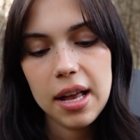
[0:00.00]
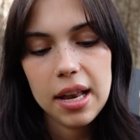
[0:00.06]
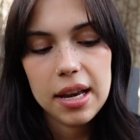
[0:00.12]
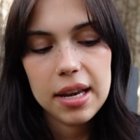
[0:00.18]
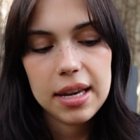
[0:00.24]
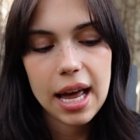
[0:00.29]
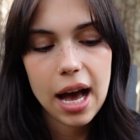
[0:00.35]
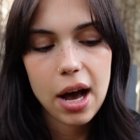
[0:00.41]

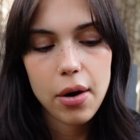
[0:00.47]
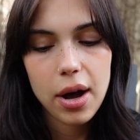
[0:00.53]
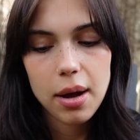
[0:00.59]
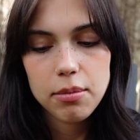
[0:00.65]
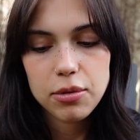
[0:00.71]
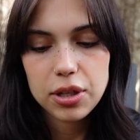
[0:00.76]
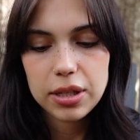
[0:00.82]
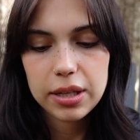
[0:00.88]
now
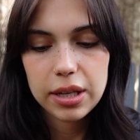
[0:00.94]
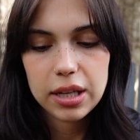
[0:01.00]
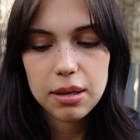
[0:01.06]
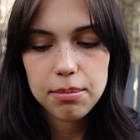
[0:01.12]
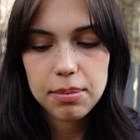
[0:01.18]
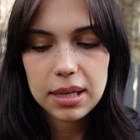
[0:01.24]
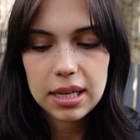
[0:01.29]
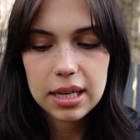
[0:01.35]
I'm just
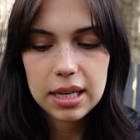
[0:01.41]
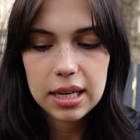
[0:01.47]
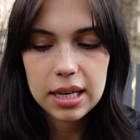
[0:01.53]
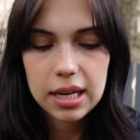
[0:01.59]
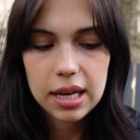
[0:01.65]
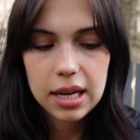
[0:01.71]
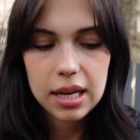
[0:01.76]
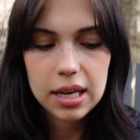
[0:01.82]
gonna
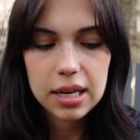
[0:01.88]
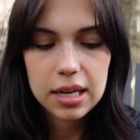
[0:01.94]
be